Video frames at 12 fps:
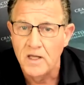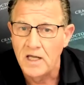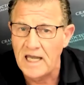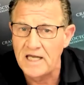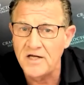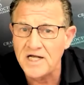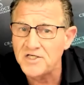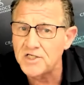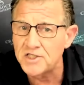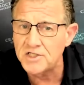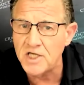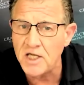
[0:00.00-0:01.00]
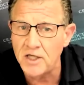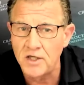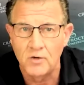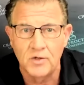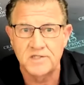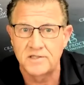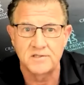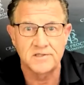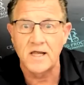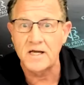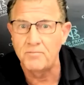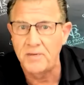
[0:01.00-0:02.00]
And not just seeing you, because there's a
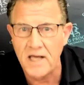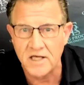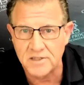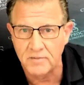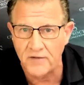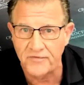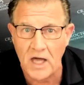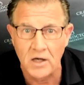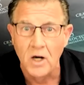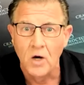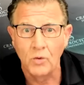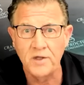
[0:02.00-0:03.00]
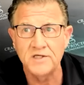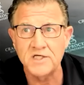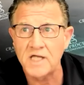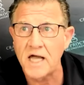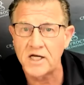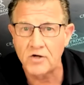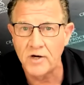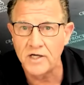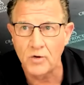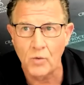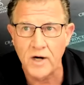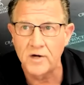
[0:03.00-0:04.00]
lot of BS about that. Well, you just got to create
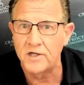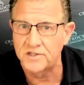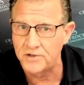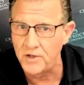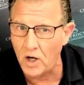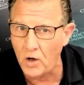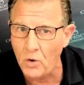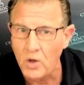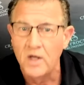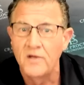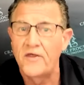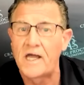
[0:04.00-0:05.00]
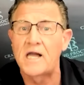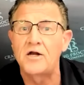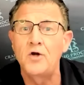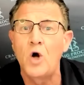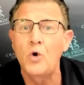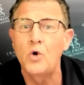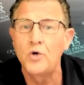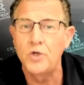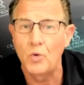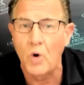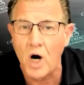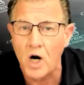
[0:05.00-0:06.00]
an awareness. No, they got to know who
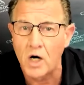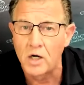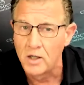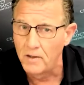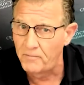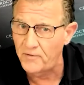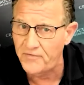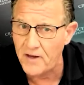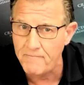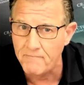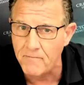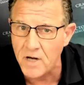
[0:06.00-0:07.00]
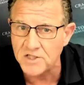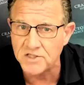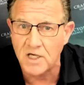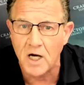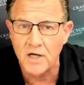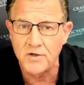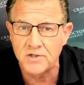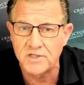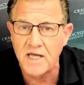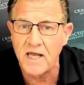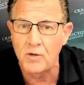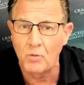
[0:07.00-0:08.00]
you are, but they must
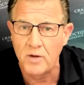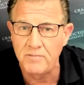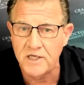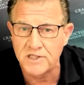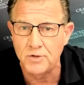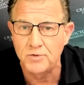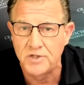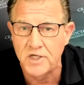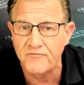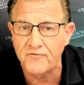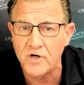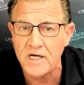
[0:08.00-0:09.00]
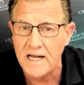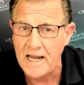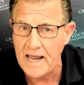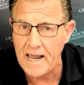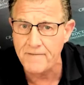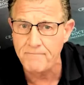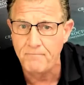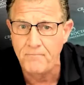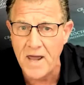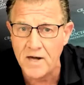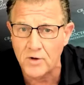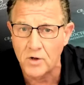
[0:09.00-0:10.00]
understand what makes you different and
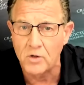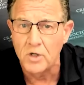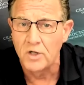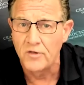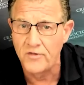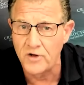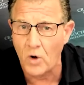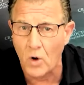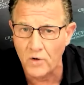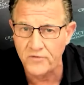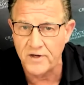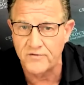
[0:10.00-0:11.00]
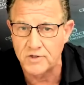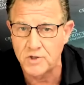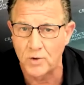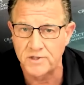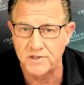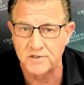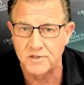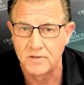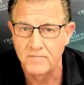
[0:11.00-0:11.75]
better than all the other choices?